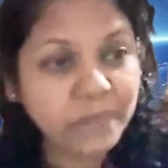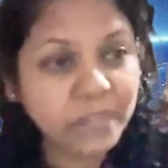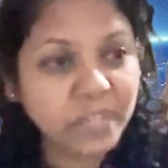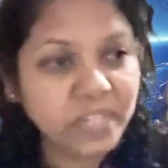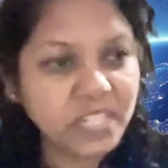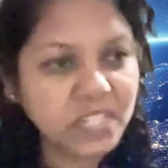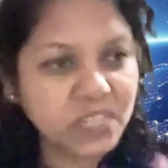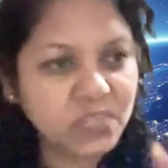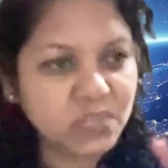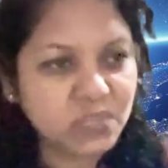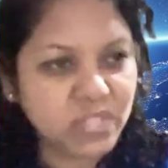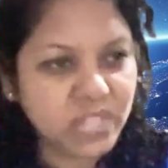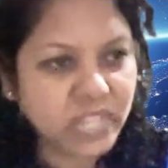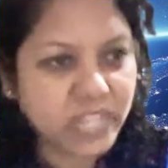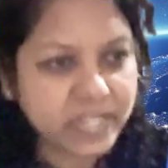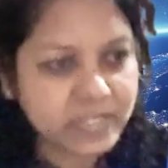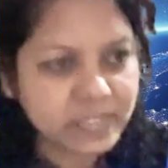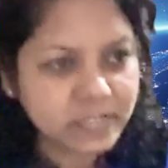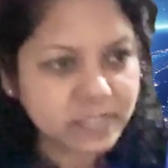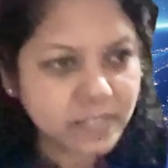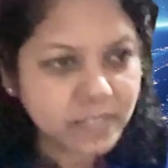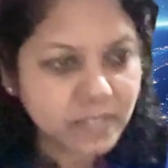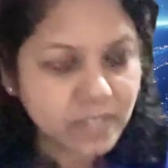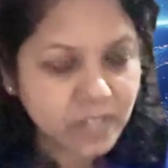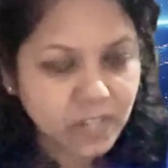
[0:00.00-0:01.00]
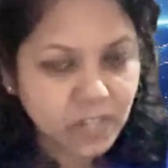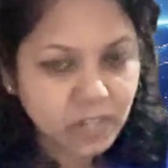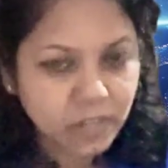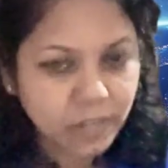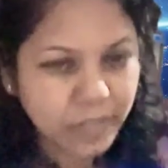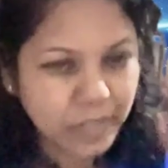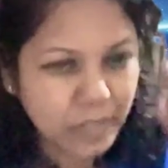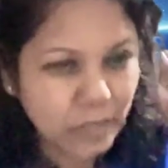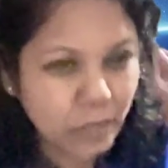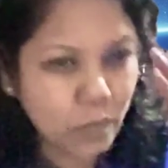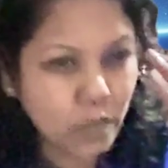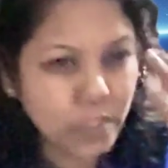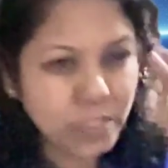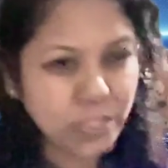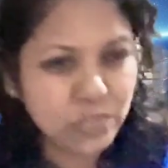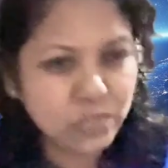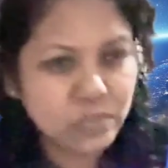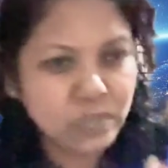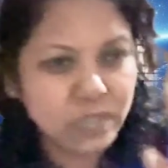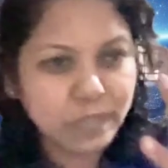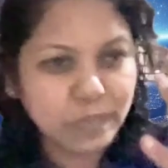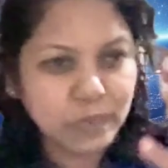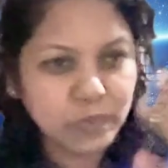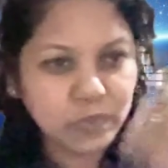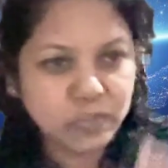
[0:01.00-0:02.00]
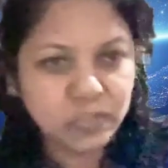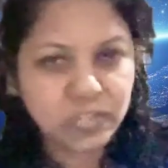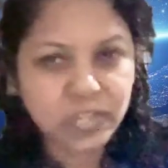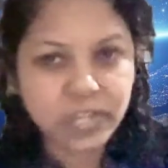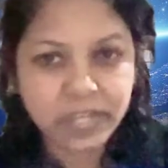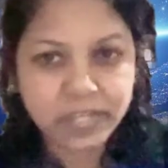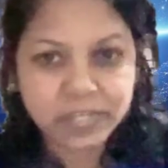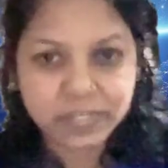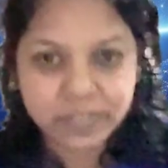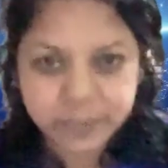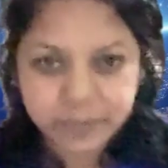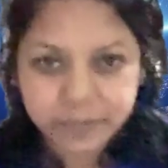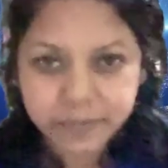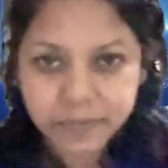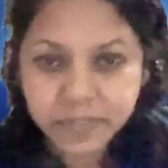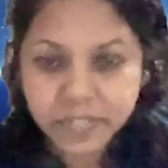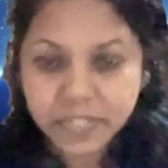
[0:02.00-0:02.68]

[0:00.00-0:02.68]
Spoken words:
ready to react. No matter what you say, I'm going to react.